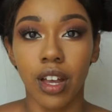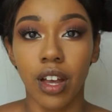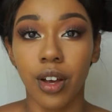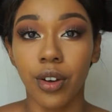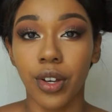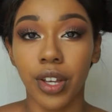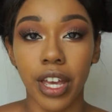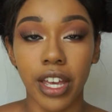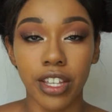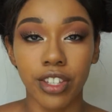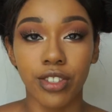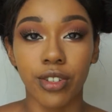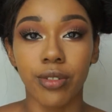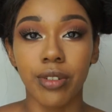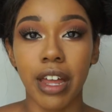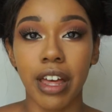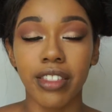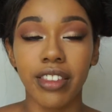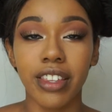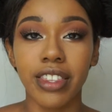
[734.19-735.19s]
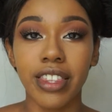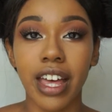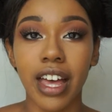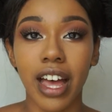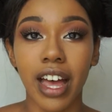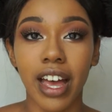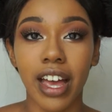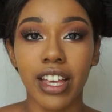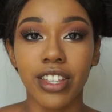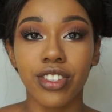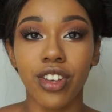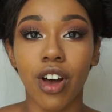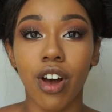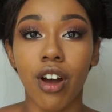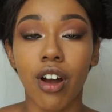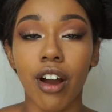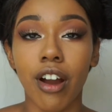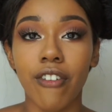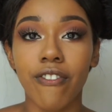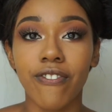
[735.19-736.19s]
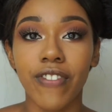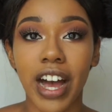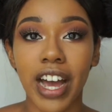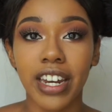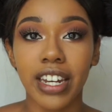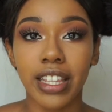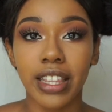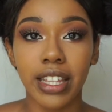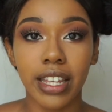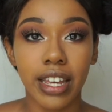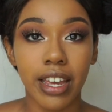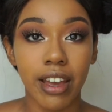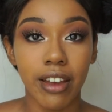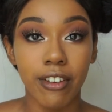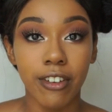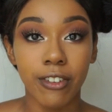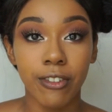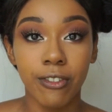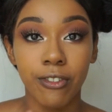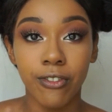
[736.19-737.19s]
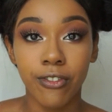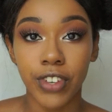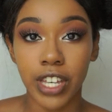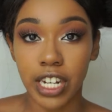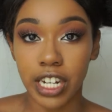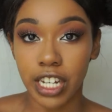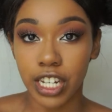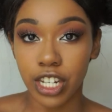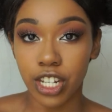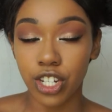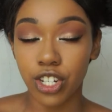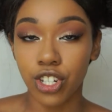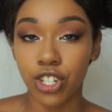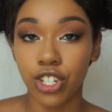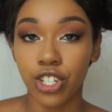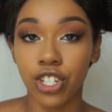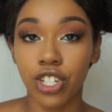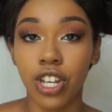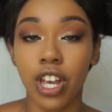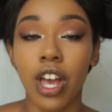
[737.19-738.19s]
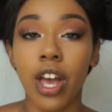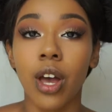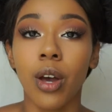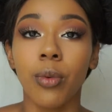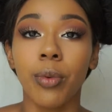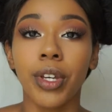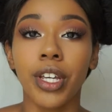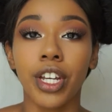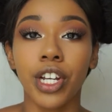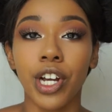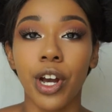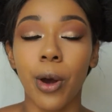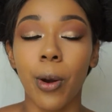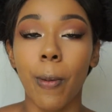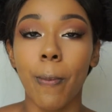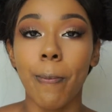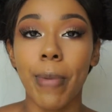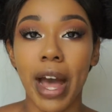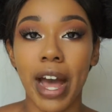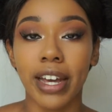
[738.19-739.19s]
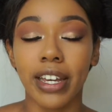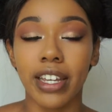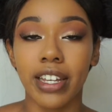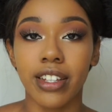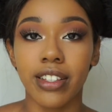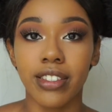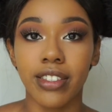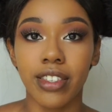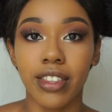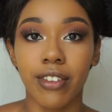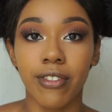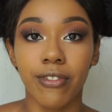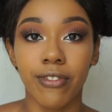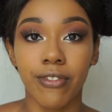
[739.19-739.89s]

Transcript: Okay, so now that the eyes are finally finished, we can go back into the